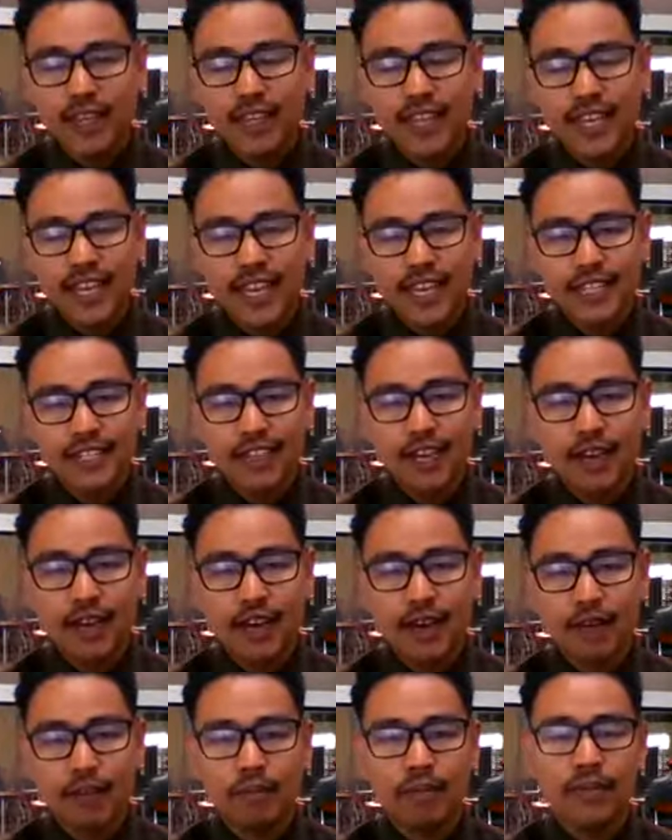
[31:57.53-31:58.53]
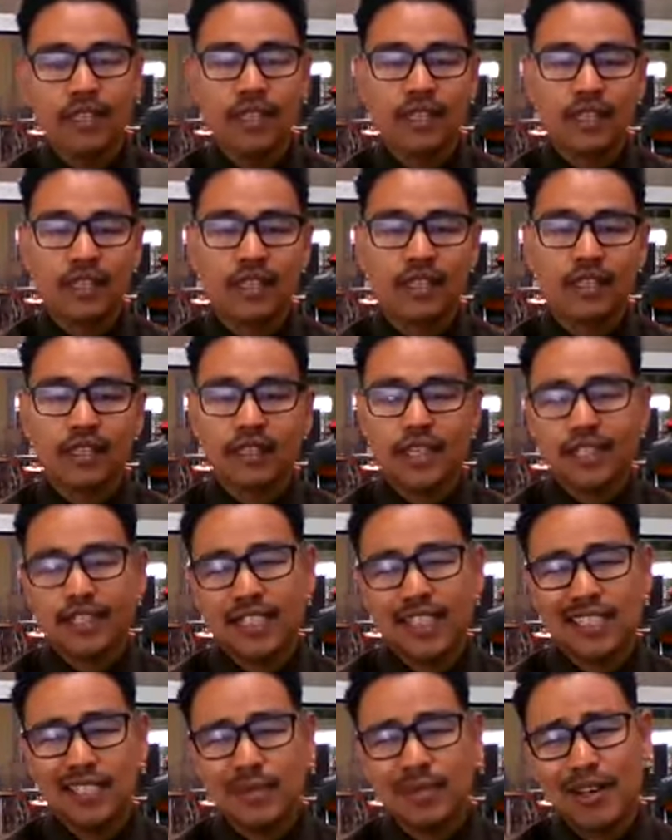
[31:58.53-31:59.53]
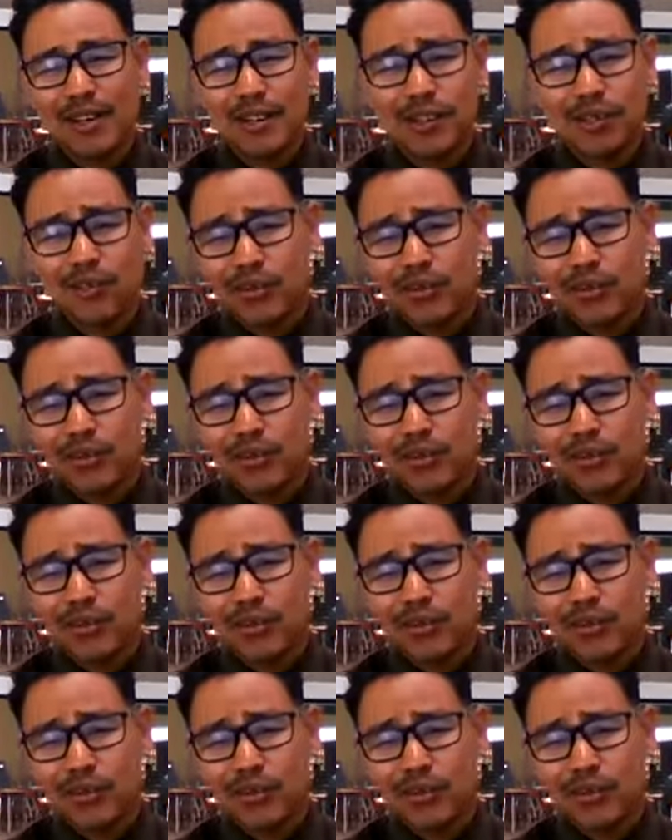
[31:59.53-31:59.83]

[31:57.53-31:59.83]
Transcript: then it takes about